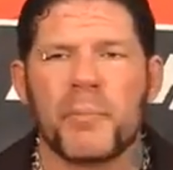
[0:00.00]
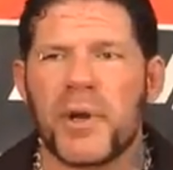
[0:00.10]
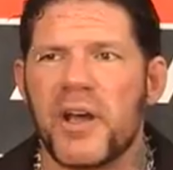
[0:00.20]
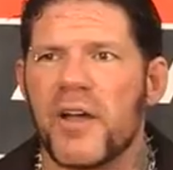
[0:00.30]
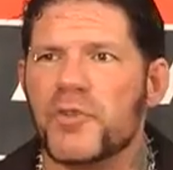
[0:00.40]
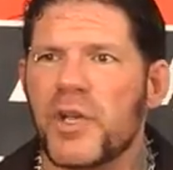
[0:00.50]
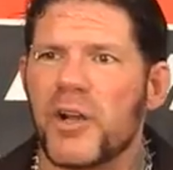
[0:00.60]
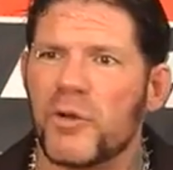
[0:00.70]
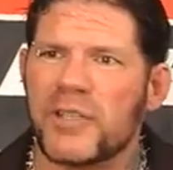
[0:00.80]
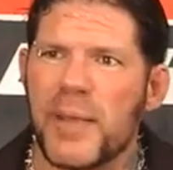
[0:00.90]
But if you
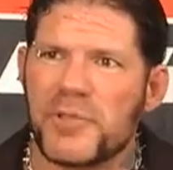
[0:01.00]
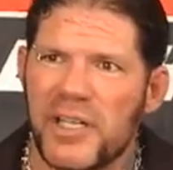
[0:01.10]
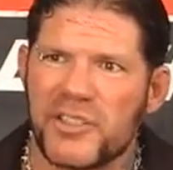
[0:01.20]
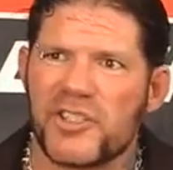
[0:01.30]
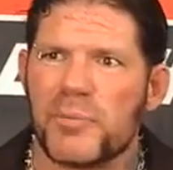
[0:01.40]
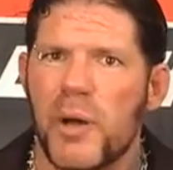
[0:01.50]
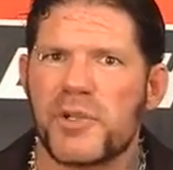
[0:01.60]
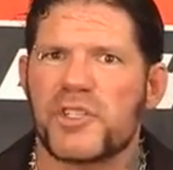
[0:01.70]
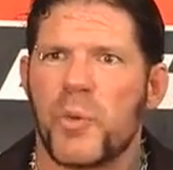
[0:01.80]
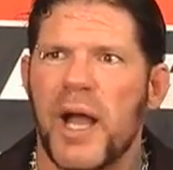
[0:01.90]
get old tapes like the
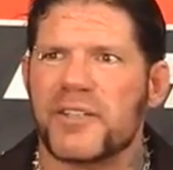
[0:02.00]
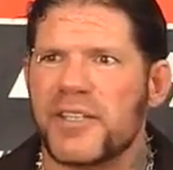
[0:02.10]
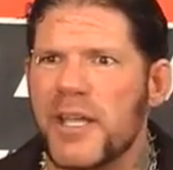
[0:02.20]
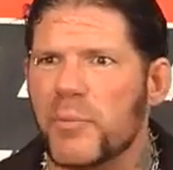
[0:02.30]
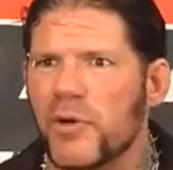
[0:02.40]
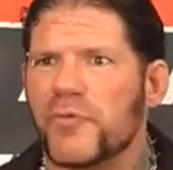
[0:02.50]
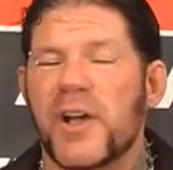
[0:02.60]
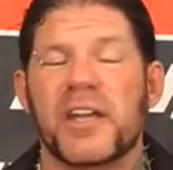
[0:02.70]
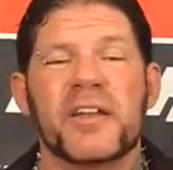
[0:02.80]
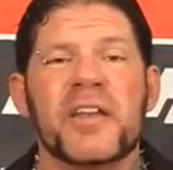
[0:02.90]
Samoan SWAT team or
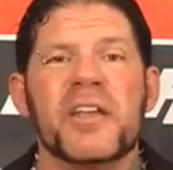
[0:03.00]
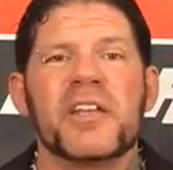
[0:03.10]
fucking